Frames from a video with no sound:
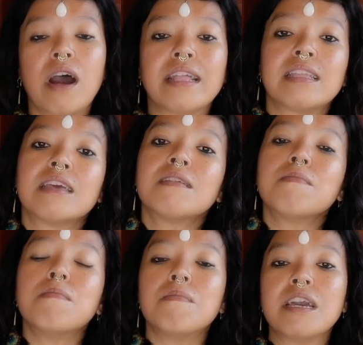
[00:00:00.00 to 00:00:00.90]
I think
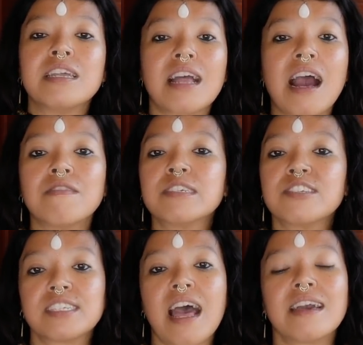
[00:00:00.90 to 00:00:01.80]
in our
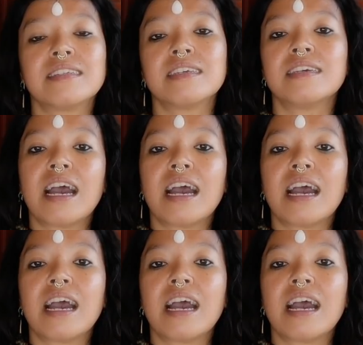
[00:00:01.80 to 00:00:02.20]
society,